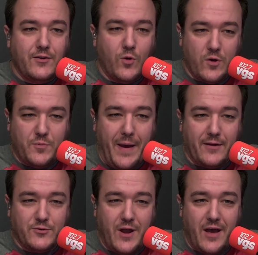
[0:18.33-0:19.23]

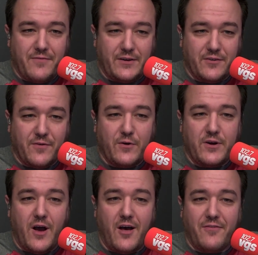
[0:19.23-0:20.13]
Northbound traffic
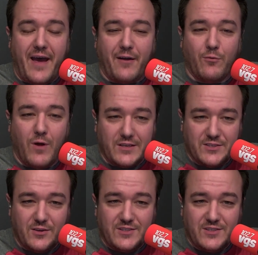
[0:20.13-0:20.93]
diverted off at Russell.